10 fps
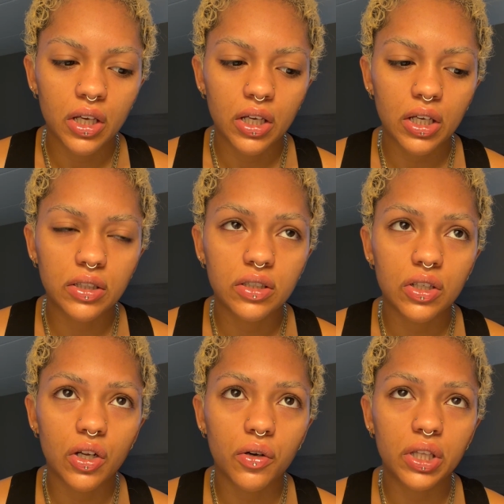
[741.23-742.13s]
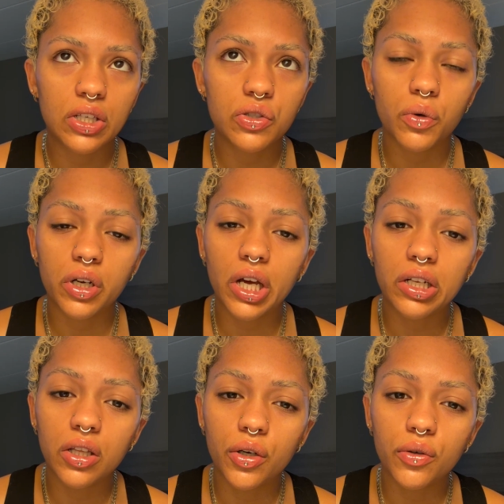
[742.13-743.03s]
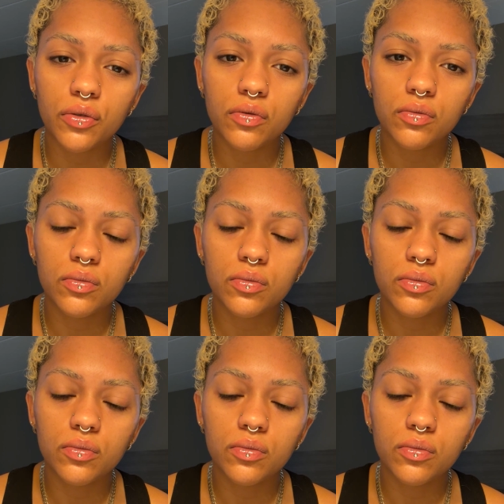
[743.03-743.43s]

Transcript: and to know that you are not alone,